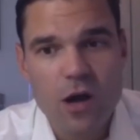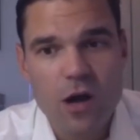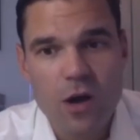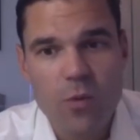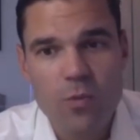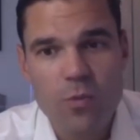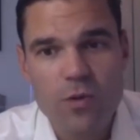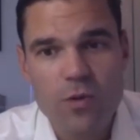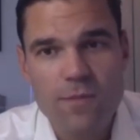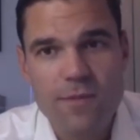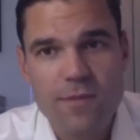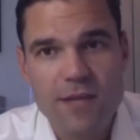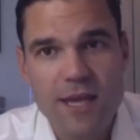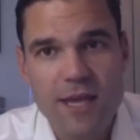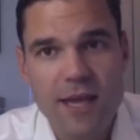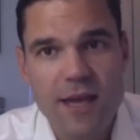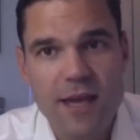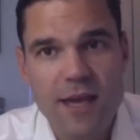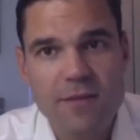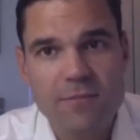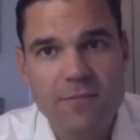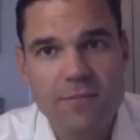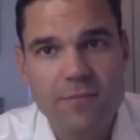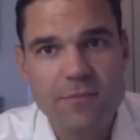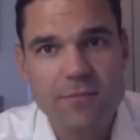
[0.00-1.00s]
we
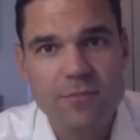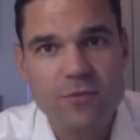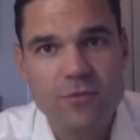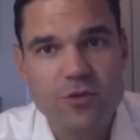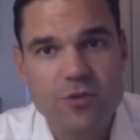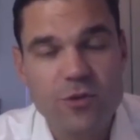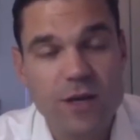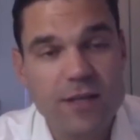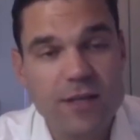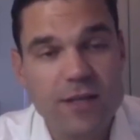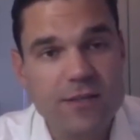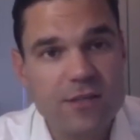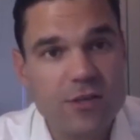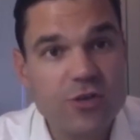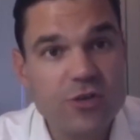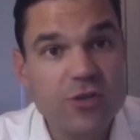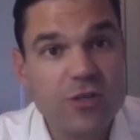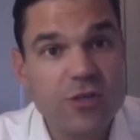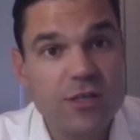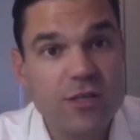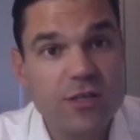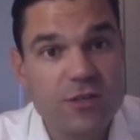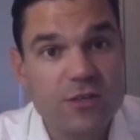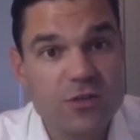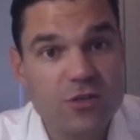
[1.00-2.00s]
began
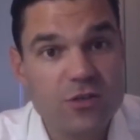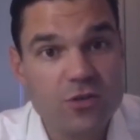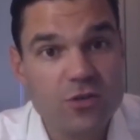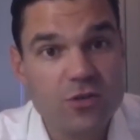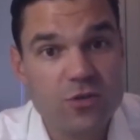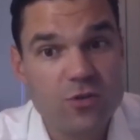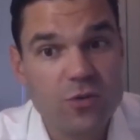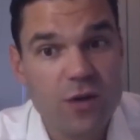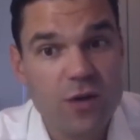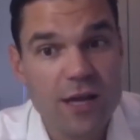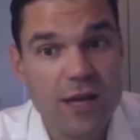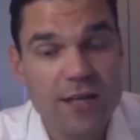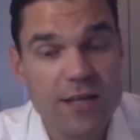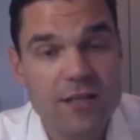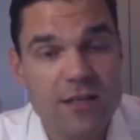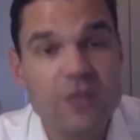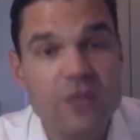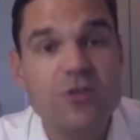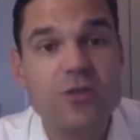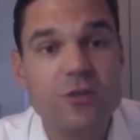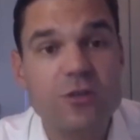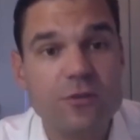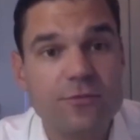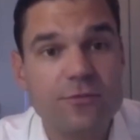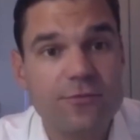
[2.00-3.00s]
transitioning to a
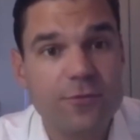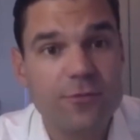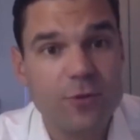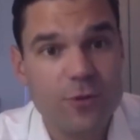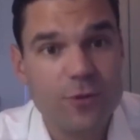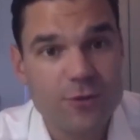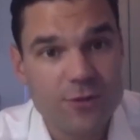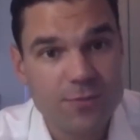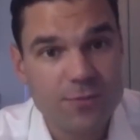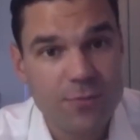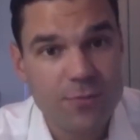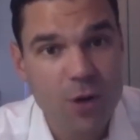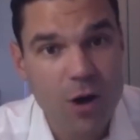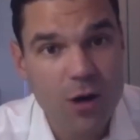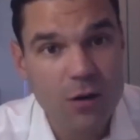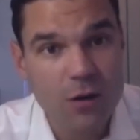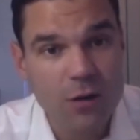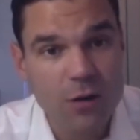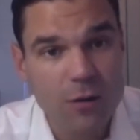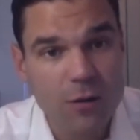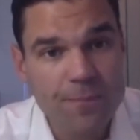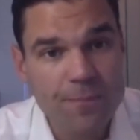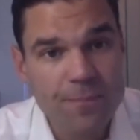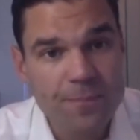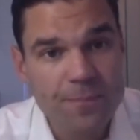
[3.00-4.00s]
digital first
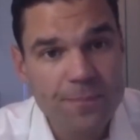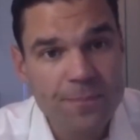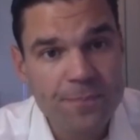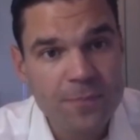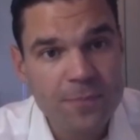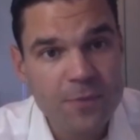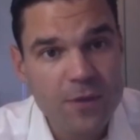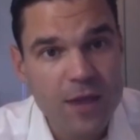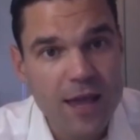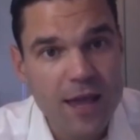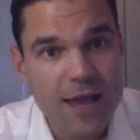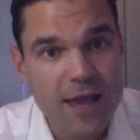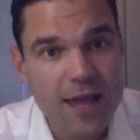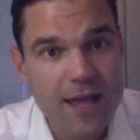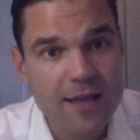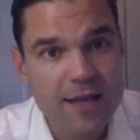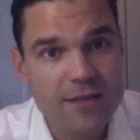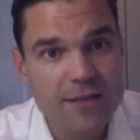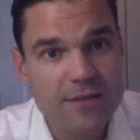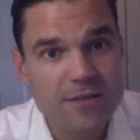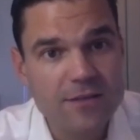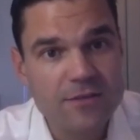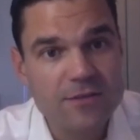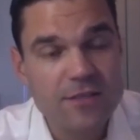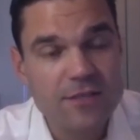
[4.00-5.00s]
model.
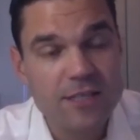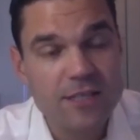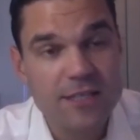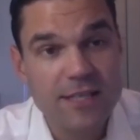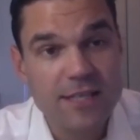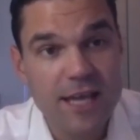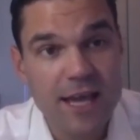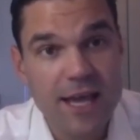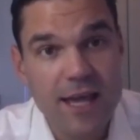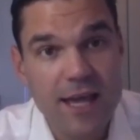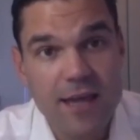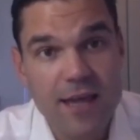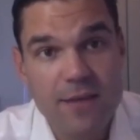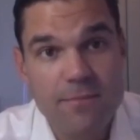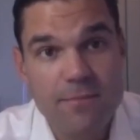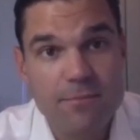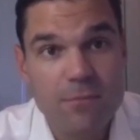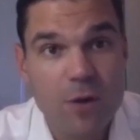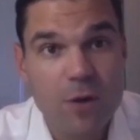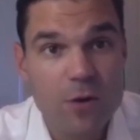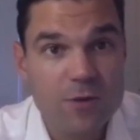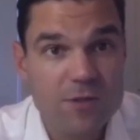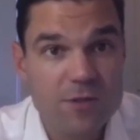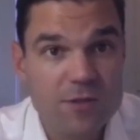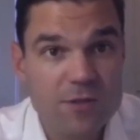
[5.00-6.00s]
And today,
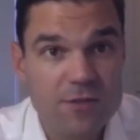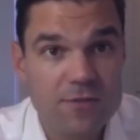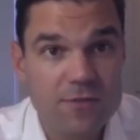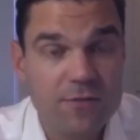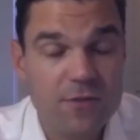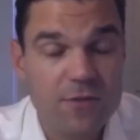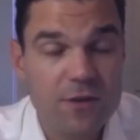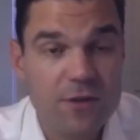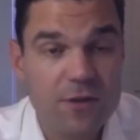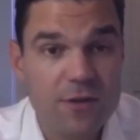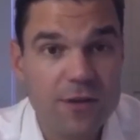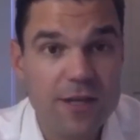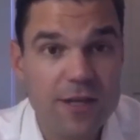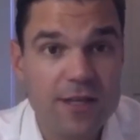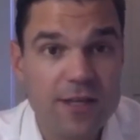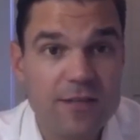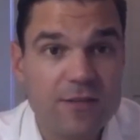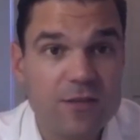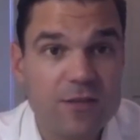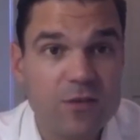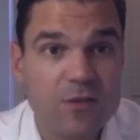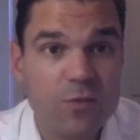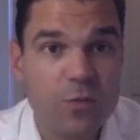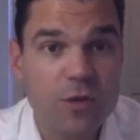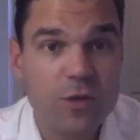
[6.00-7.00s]
most of the
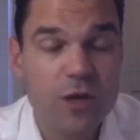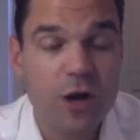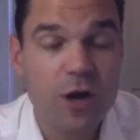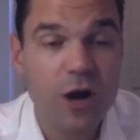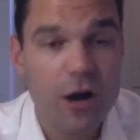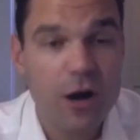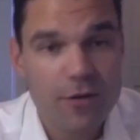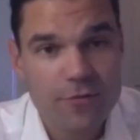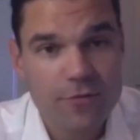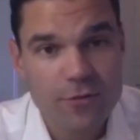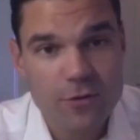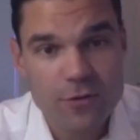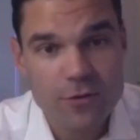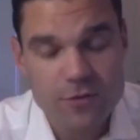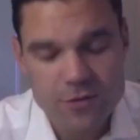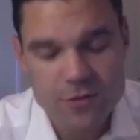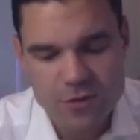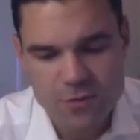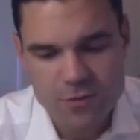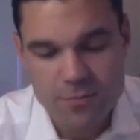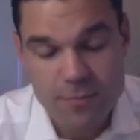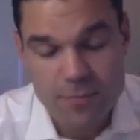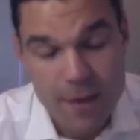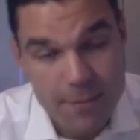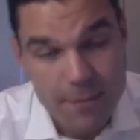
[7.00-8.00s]
things that we offer
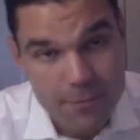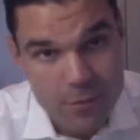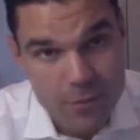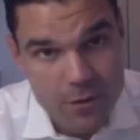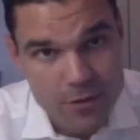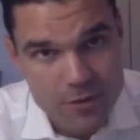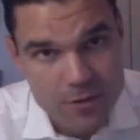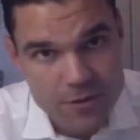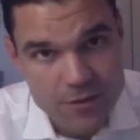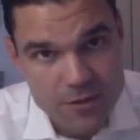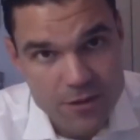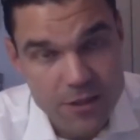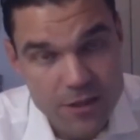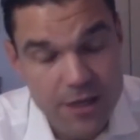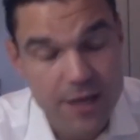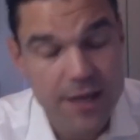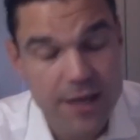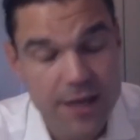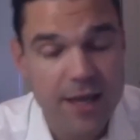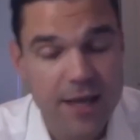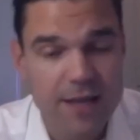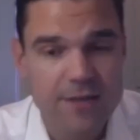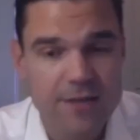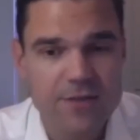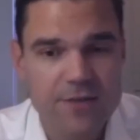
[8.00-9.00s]
to members
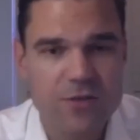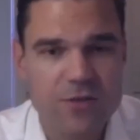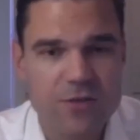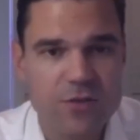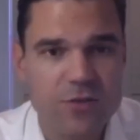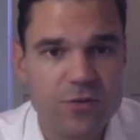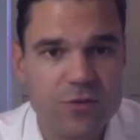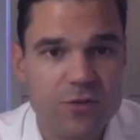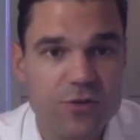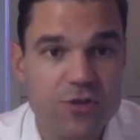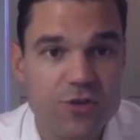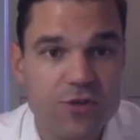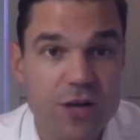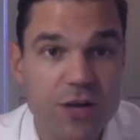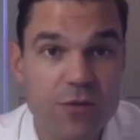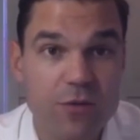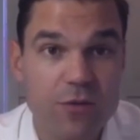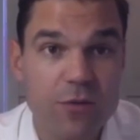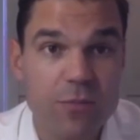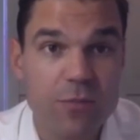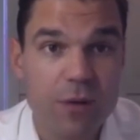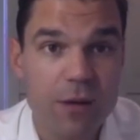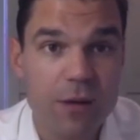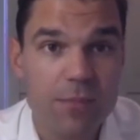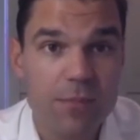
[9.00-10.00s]
and to the
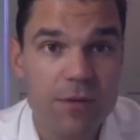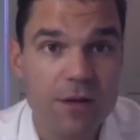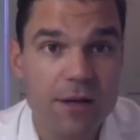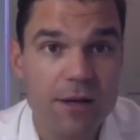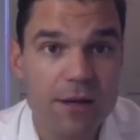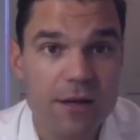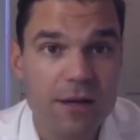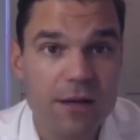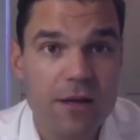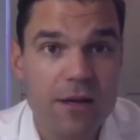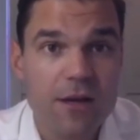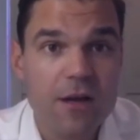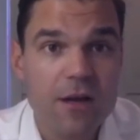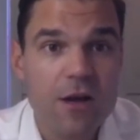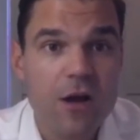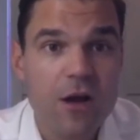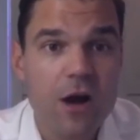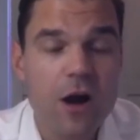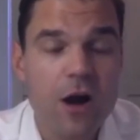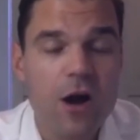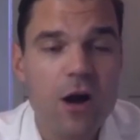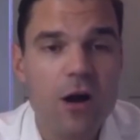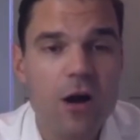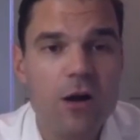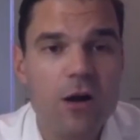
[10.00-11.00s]
general public
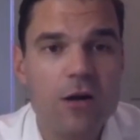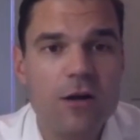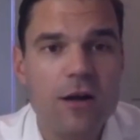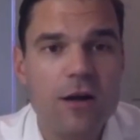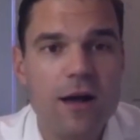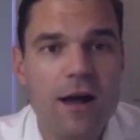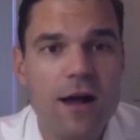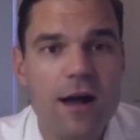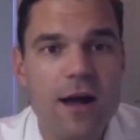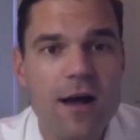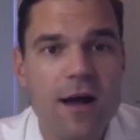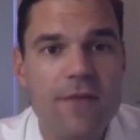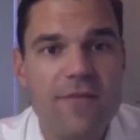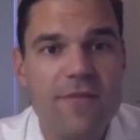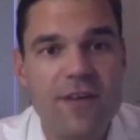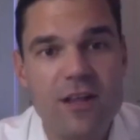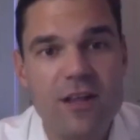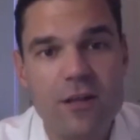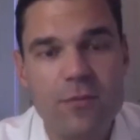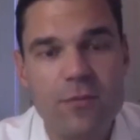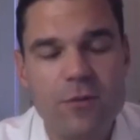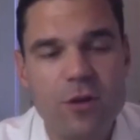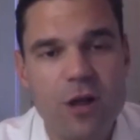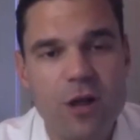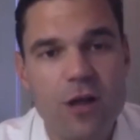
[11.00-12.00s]
are
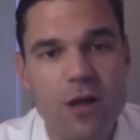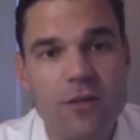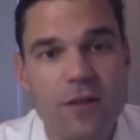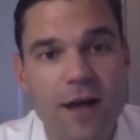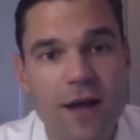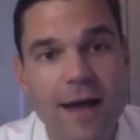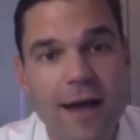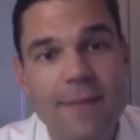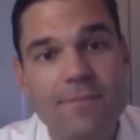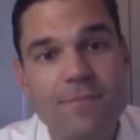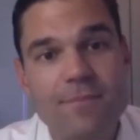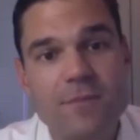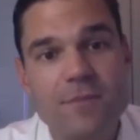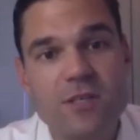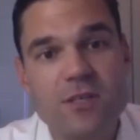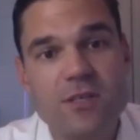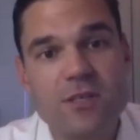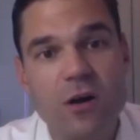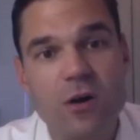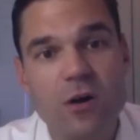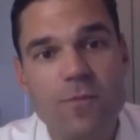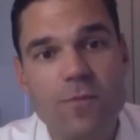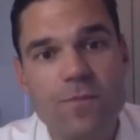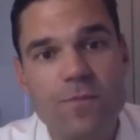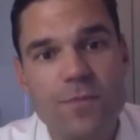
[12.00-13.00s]
available online.
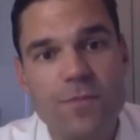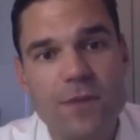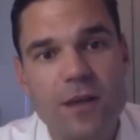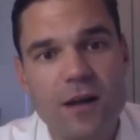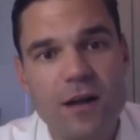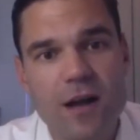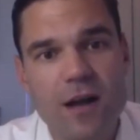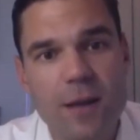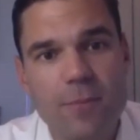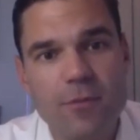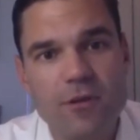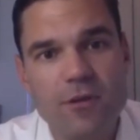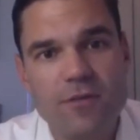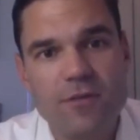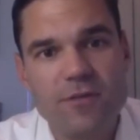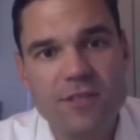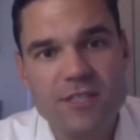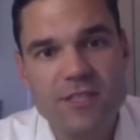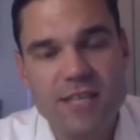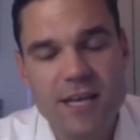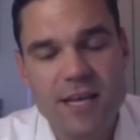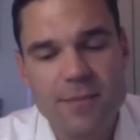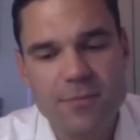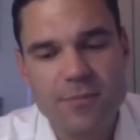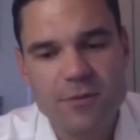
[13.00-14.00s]
So a couple of
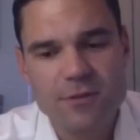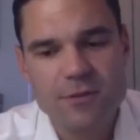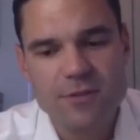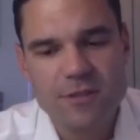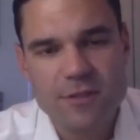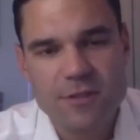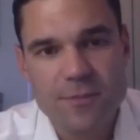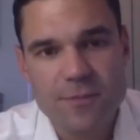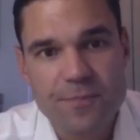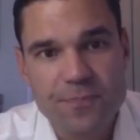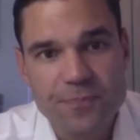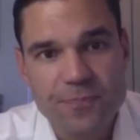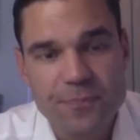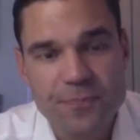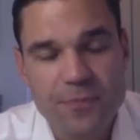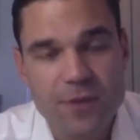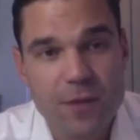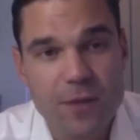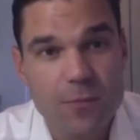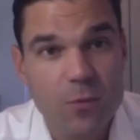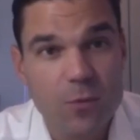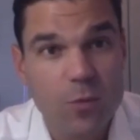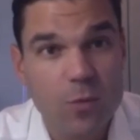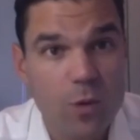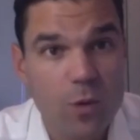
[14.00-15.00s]
examples.
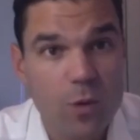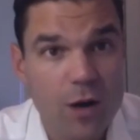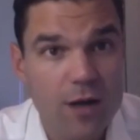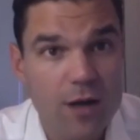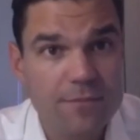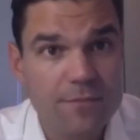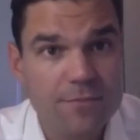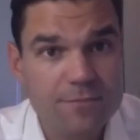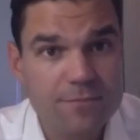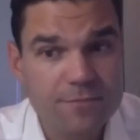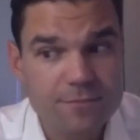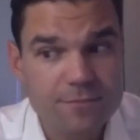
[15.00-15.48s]
Number one,